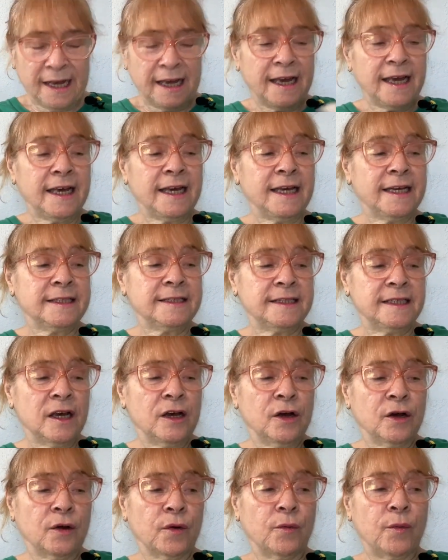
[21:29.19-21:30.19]
It's
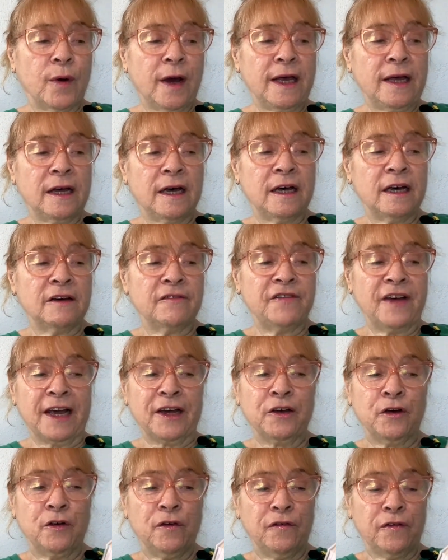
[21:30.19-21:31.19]

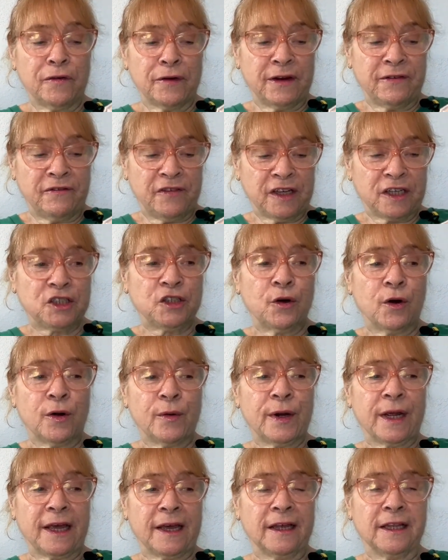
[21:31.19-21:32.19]
Vancouver and
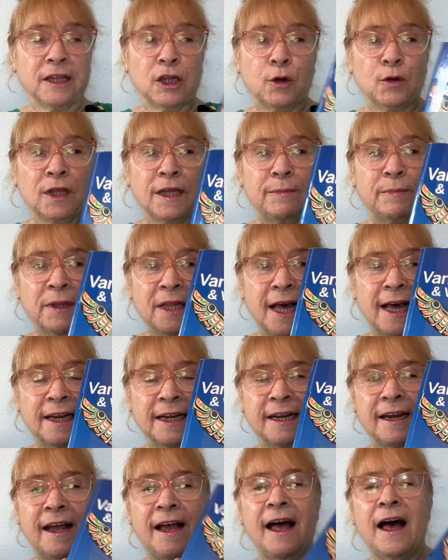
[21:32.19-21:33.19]
Victoria, Lonely Planet.